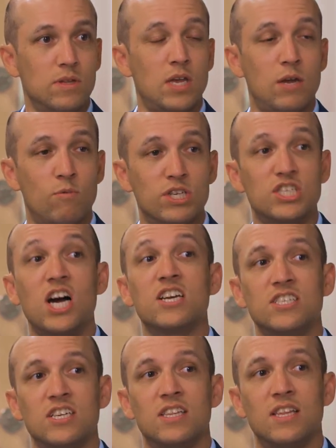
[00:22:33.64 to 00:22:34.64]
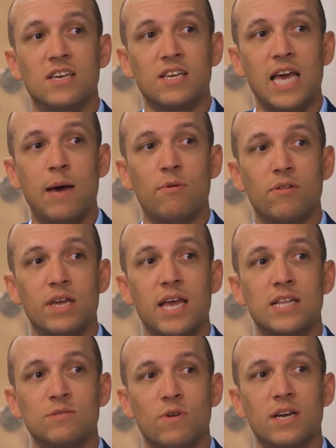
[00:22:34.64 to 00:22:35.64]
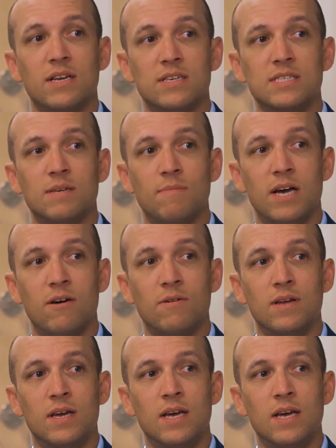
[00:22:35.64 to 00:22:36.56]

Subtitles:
a reduction in the capital gains recognition amount.